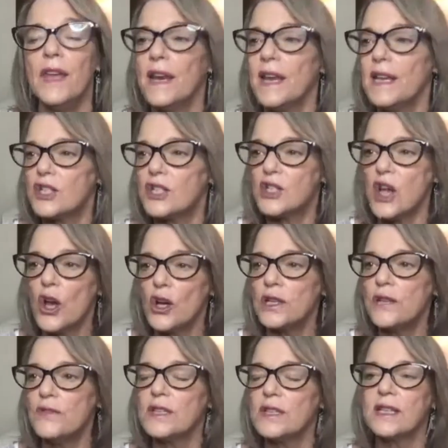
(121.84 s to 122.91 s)
and then I saw it
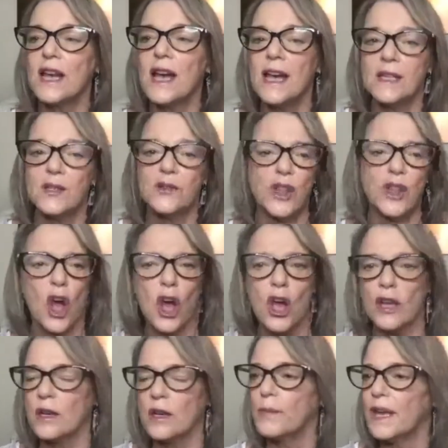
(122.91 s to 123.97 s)
in the skies with the
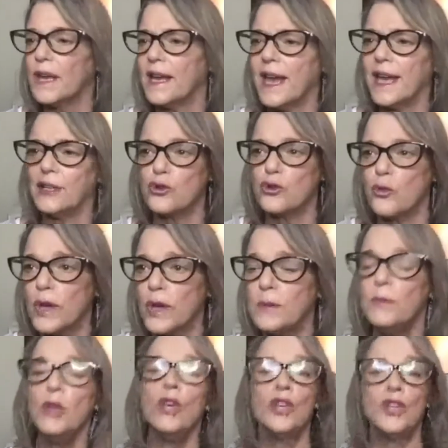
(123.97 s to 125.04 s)
hawk coming in. I had a dream,
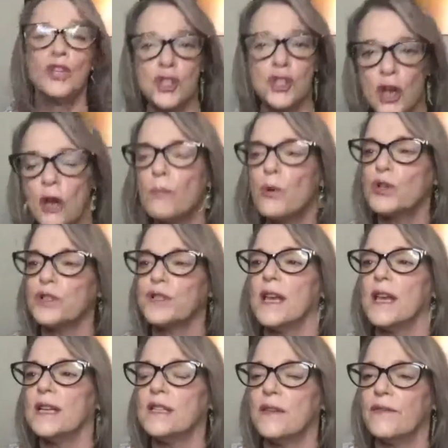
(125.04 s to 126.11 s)
saw more
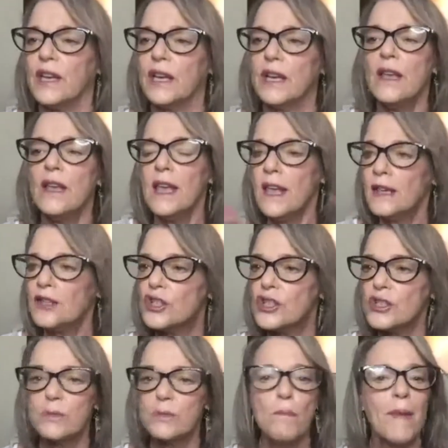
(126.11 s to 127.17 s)
signs of it.
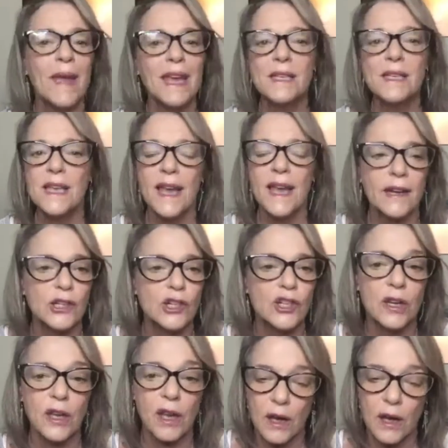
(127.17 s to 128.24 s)
Just amazing
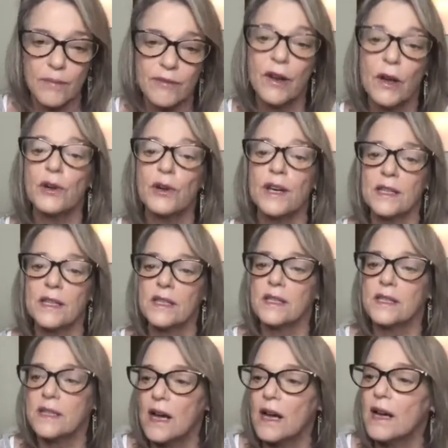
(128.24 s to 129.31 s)
energy can come forward at
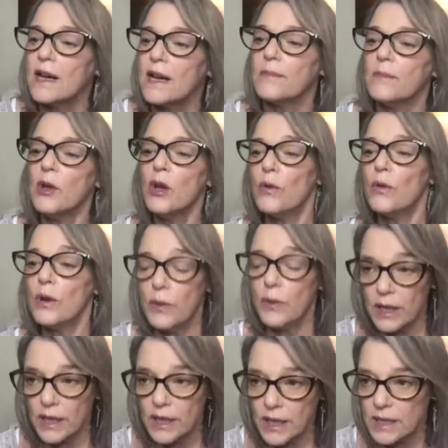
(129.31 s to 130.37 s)
this time. We
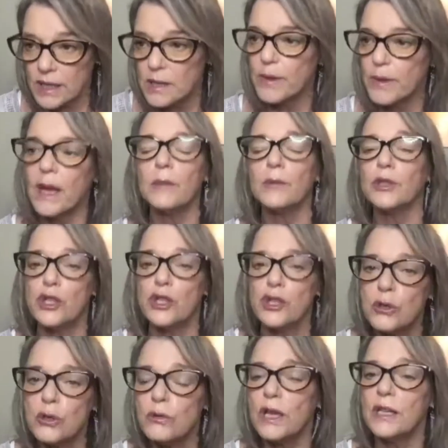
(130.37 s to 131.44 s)
really need to be able to
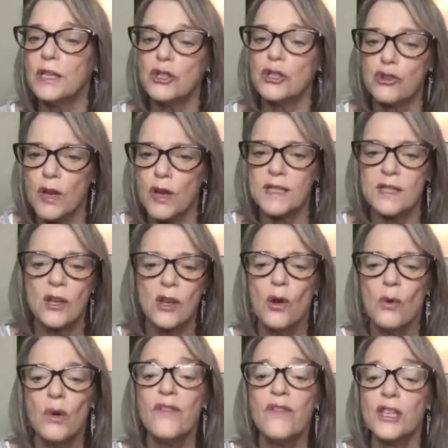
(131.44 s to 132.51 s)
tune in and trust.
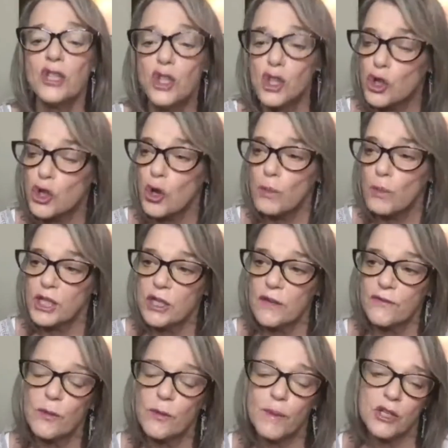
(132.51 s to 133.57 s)
We've had so much
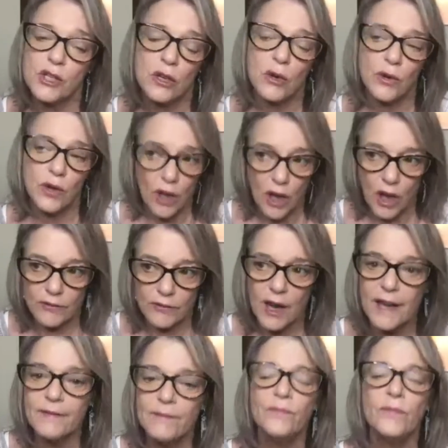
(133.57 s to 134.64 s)
information going on,
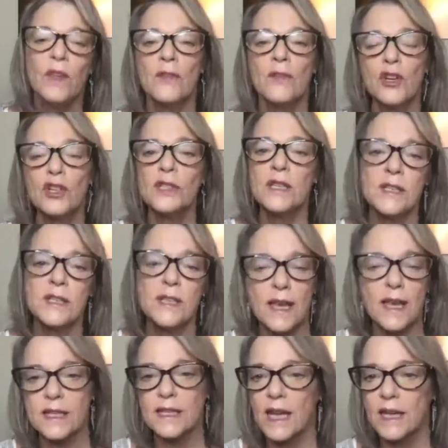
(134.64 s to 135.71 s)
right? First they
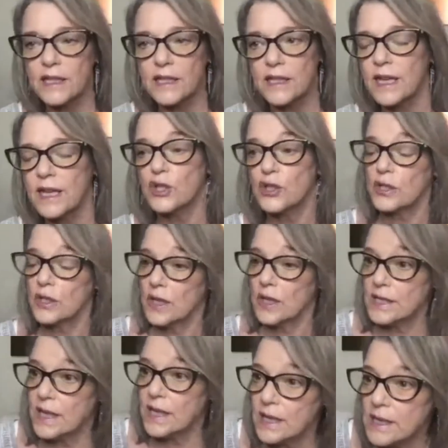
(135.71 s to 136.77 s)
say it's not contagious, then
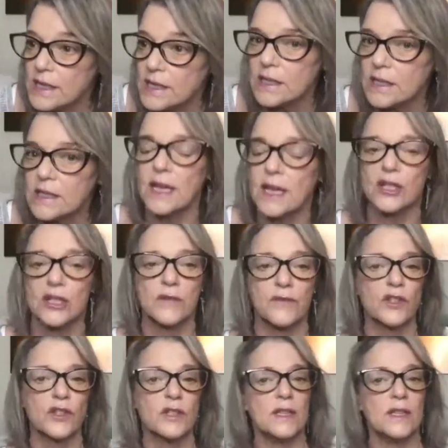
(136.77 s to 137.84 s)
they say it is contagious.
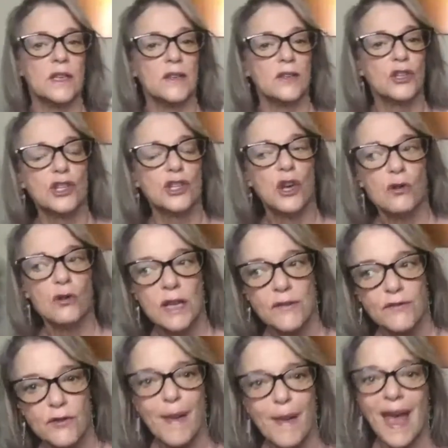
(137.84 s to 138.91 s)
First they say there's no
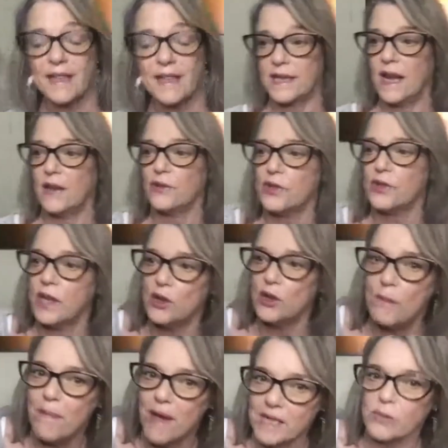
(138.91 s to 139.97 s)
need for masks. Now they're saying
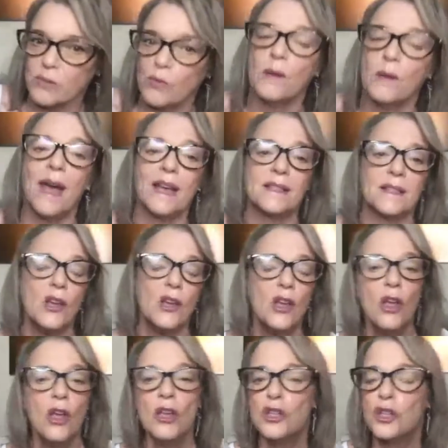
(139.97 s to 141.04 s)
you must wear a mask.
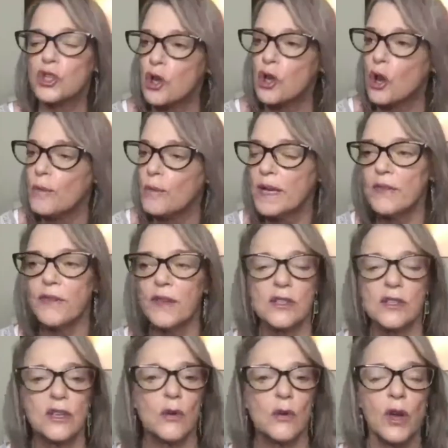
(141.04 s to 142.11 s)
So many
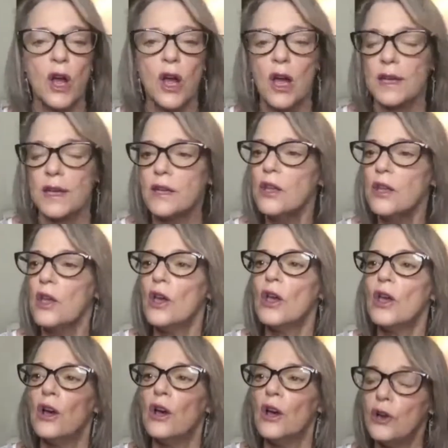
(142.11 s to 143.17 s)
things going on.
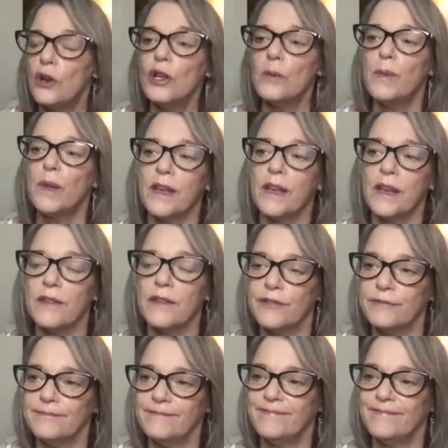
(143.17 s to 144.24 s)
Who do you
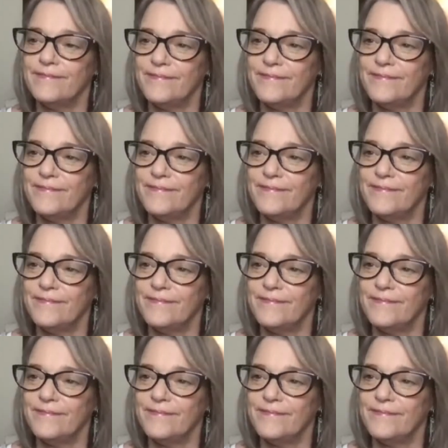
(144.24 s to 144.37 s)
believe?